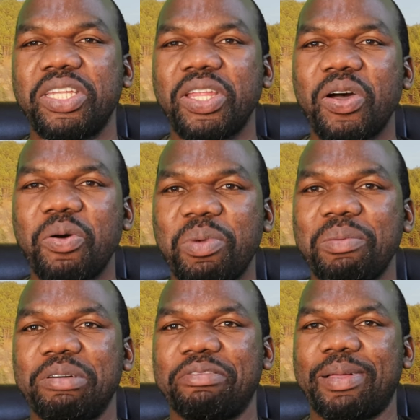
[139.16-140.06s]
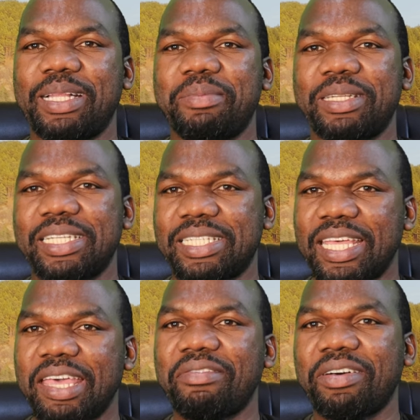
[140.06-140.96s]
No member of parliament
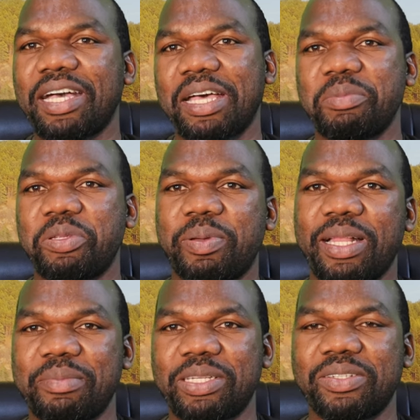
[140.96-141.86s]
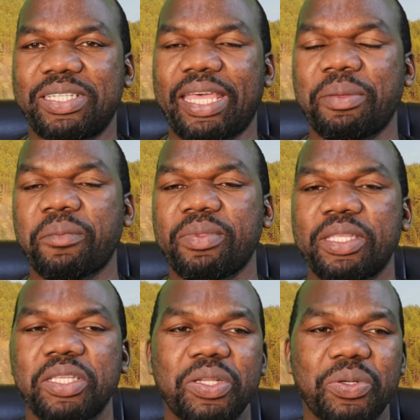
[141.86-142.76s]
has ever come to parliament to say,
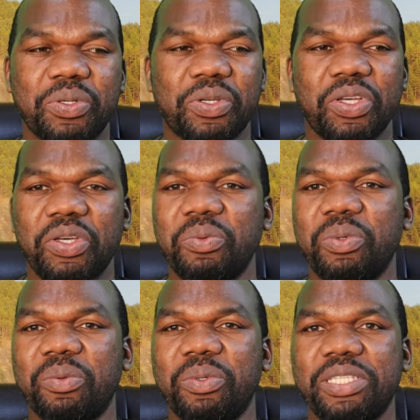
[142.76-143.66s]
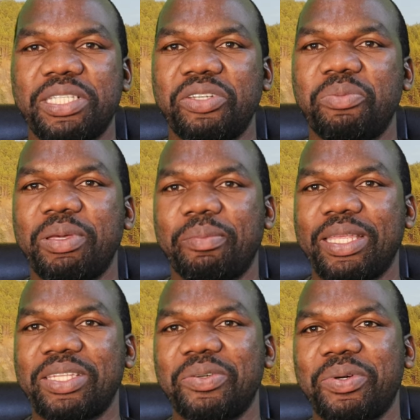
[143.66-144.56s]
look, we're still being
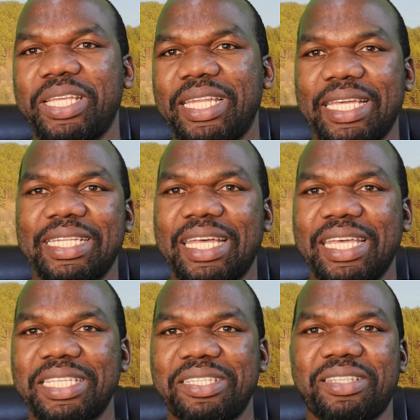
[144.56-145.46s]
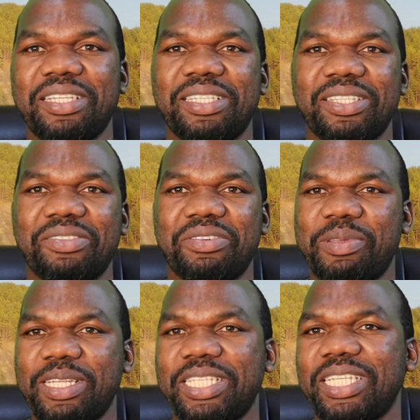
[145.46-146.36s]
made to wear neckties. This is
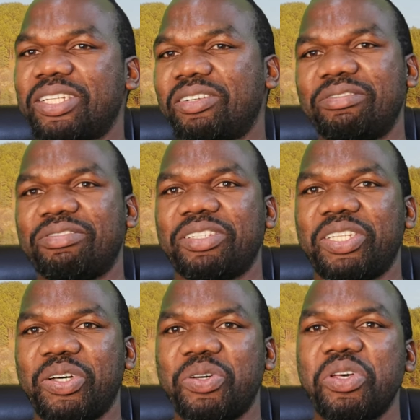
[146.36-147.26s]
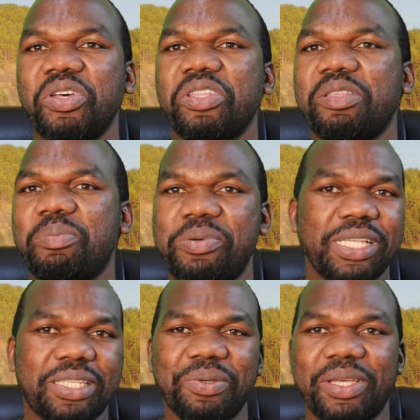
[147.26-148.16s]
reminiscent of, you know, the
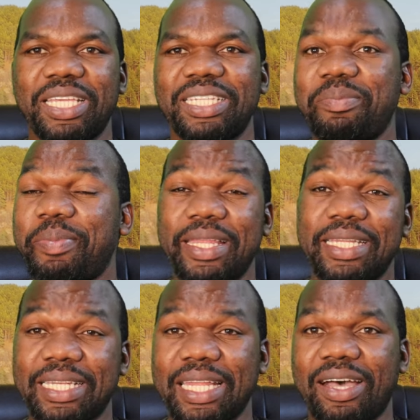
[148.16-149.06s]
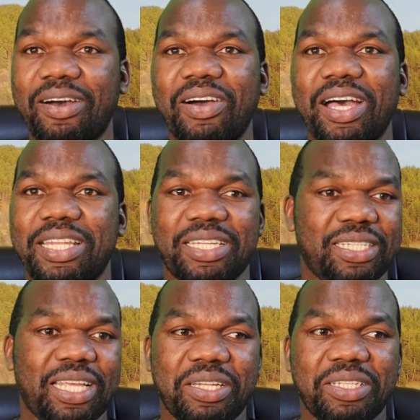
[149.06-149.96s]
Brits. We are independent now
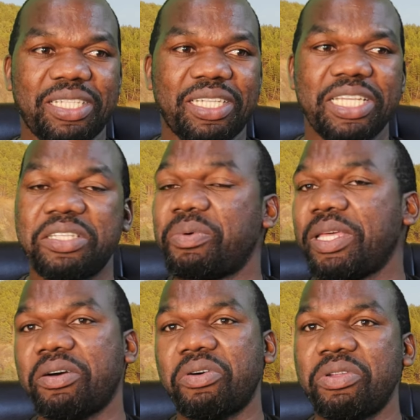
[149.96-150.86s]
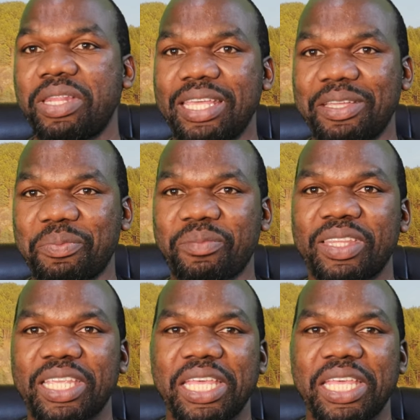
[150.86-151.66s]
and let's wear our own thing.